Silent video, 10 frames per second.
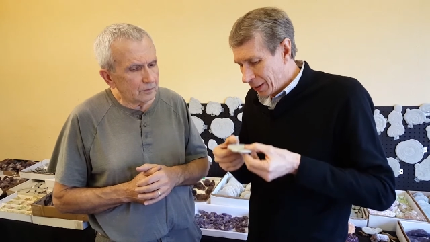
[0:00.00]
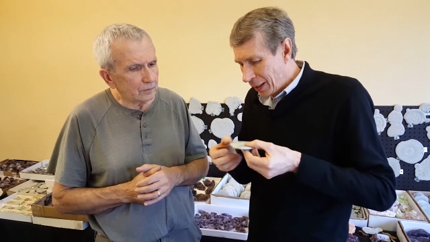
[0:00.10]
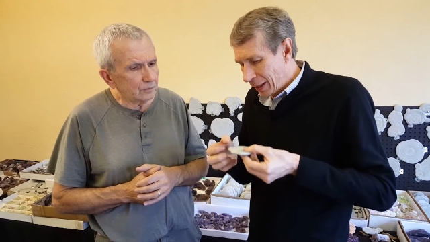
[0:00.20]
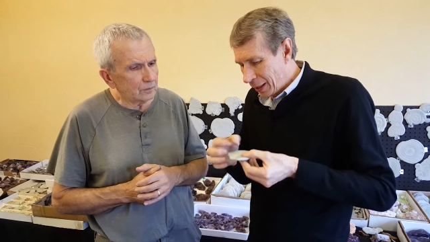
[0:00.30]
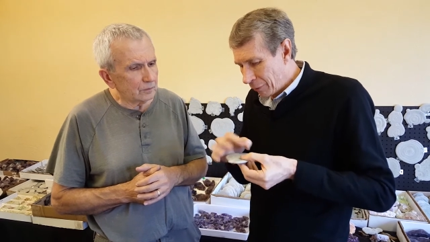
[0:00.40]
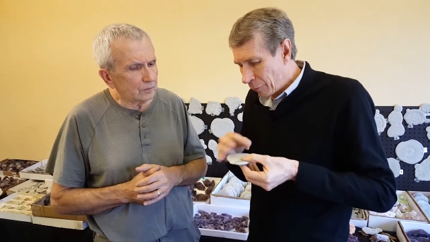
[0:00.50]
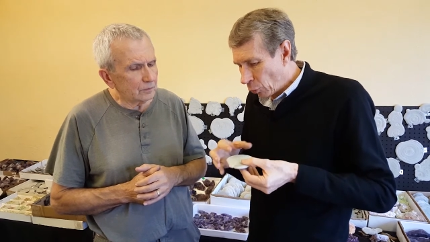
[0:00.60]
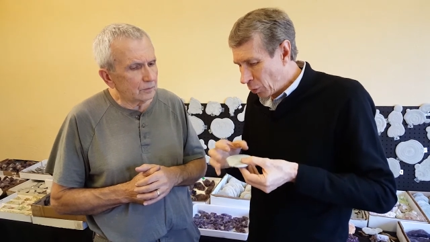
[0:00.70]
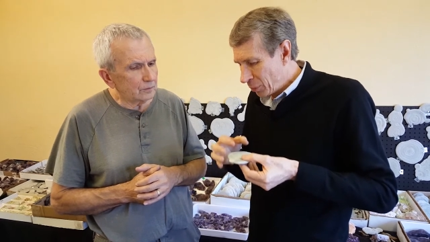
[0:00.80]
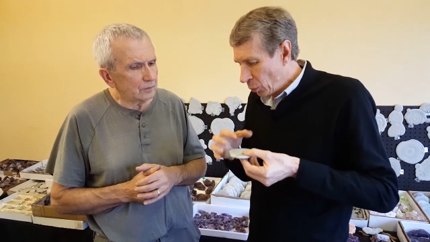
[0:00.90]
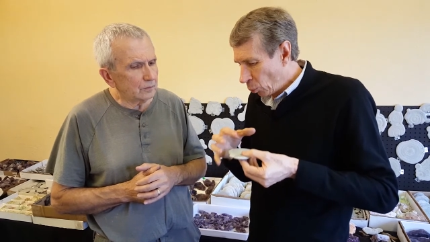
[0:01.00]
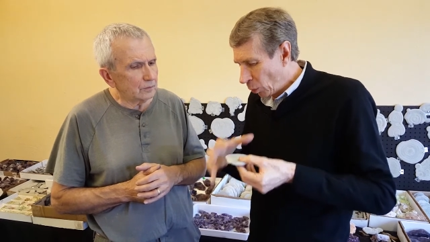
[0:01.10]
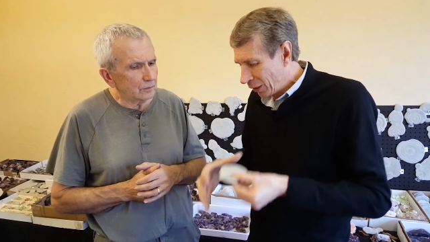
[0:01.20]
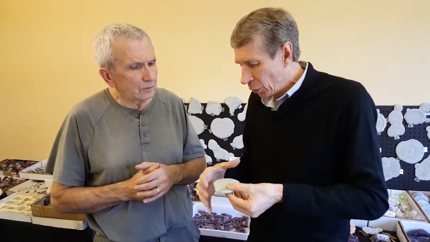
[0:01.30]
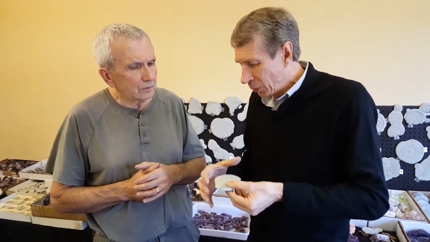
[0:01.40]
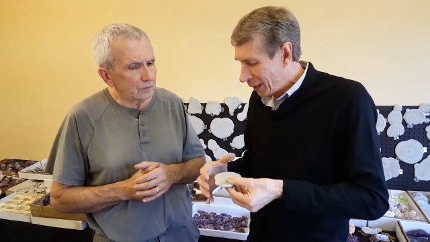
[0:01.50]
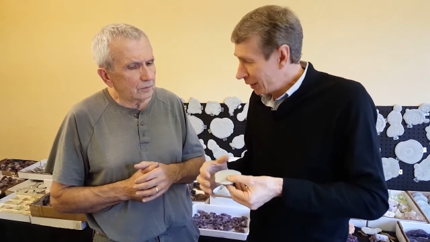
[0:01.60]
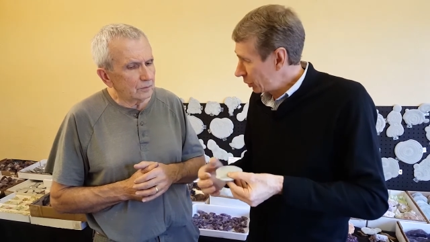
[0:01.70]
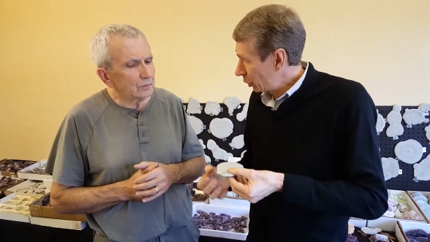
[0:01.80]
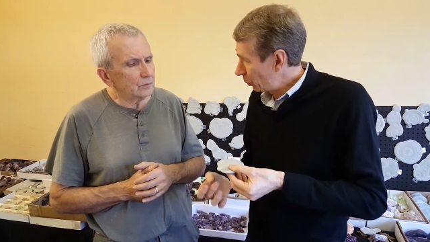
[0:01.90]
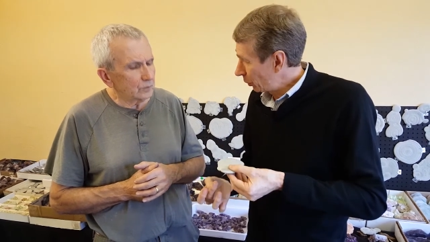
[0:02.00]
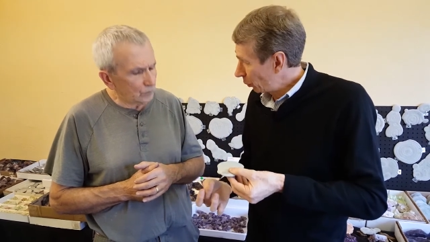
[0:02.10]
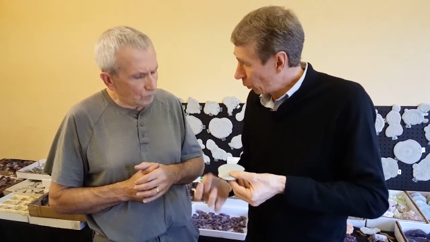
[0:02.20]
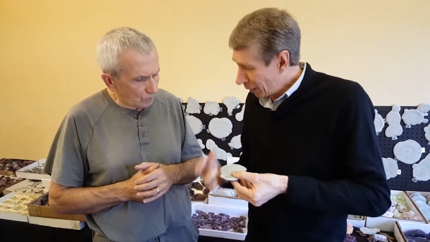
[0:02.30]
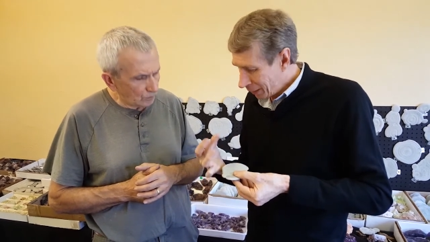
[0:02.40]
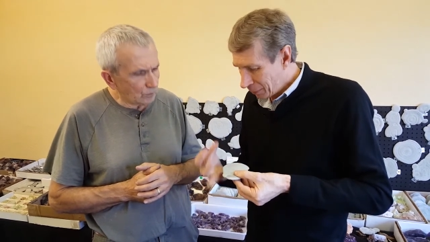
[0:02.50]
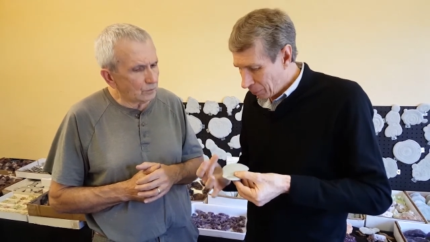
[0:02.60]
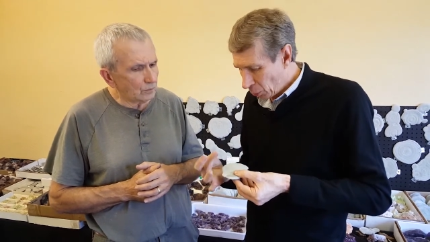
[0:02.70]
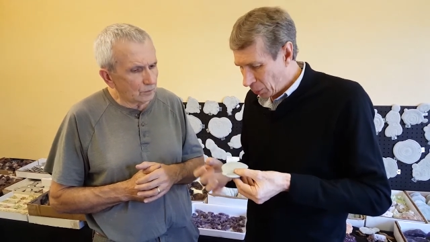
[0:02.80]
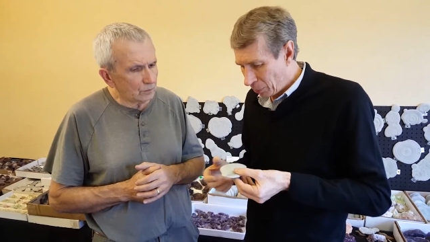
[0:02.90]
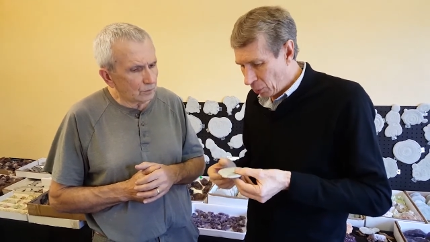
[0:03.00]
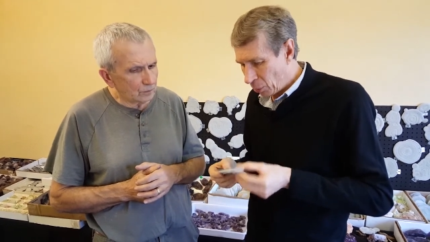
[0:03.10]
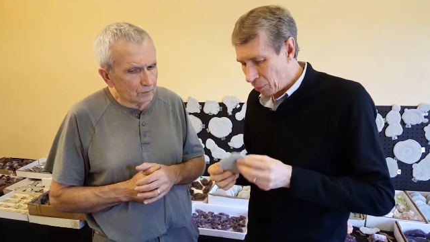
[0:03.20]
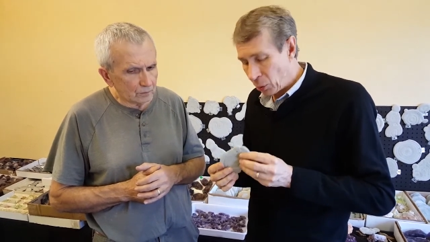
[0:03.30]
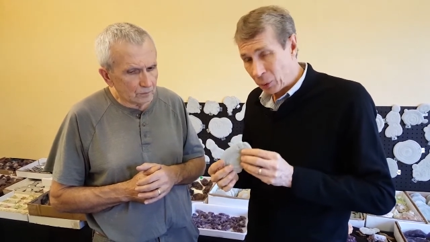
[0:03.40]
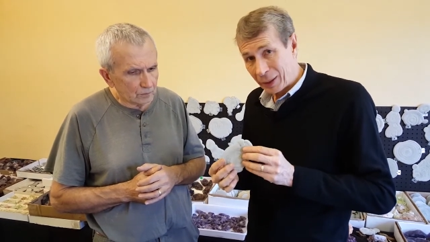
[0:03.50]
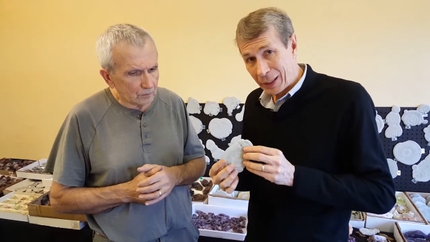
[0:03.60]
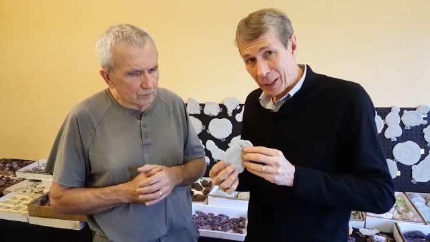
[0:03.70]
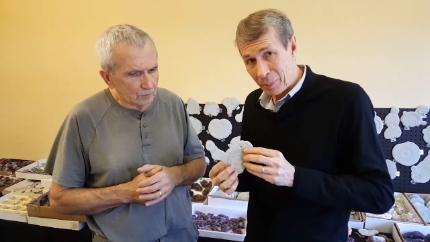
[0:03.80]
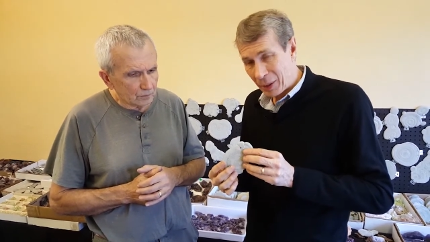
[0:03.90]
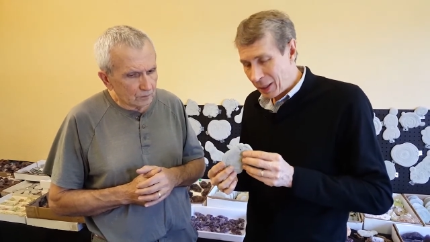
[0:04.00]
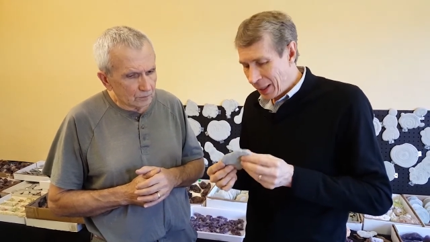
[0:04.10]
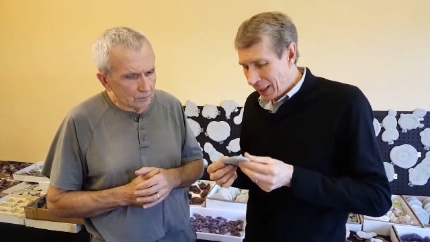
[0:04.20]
Speaker 1: it formed in one location with one holding up,